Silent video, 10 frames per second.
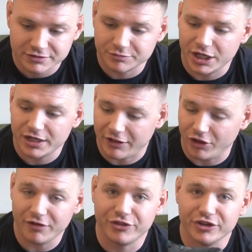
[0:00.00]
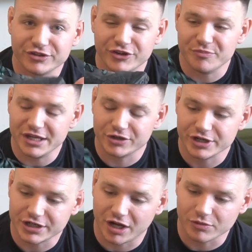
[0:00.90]
But I love the mint
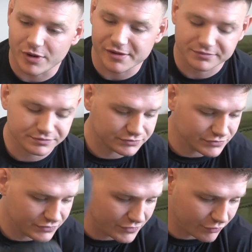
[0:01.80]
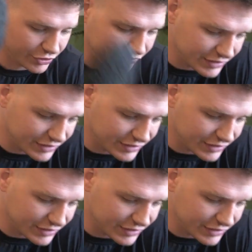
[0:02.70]
green colorway. Really